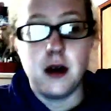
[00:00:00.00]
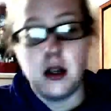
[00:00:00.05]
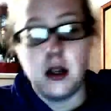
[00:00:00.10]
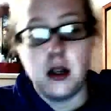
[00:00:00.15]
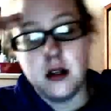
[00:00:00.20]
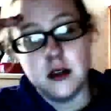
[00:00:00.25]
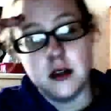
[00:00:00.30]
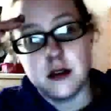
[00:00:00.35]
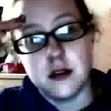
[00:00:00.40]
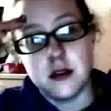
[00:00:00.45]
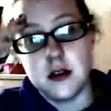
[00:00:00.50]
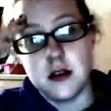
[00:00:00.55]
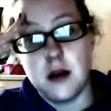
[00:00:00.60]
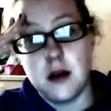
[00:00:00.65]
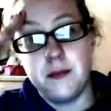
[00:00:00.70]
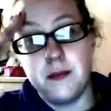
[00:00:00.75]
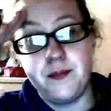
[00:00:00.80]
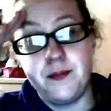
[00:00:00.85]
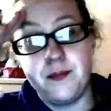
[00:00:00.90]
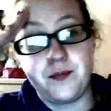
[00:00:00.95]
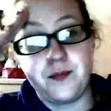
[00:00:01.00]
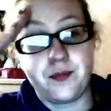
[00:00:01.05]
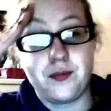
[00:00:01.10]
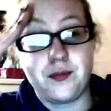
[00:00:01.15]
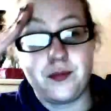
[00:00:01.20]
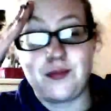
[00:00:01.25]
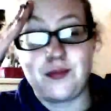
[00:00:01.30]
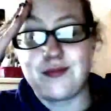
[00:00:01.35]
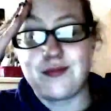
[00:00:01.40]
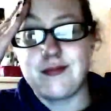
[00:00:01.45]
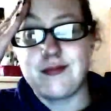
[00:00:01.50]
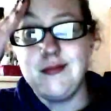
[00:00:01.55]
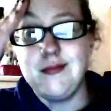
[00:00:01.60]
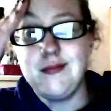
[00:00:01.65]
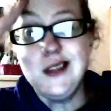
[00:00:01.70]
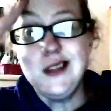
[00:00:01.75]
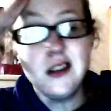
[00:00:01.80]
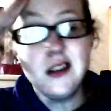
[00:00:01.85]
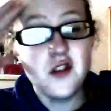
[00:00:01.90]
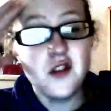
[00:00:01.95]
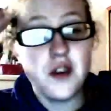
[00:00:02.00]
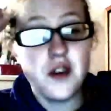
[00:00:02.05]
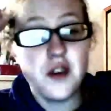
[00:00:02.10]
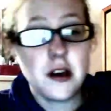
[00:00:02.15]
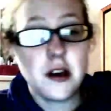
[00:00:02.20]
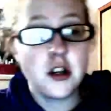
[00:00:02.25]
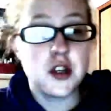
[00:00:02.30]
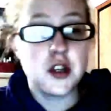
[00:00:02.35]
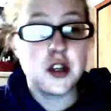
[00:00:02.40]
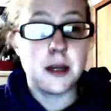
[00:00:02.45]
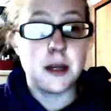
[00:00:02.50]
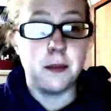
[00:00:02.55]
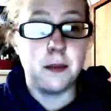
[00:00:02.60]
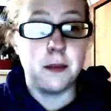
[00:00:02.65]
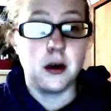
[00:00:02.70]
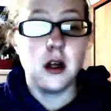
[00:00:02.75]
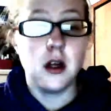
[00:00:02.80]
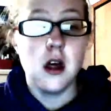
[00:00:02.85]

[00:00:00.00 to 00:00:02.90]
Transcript: it's a very interesting book,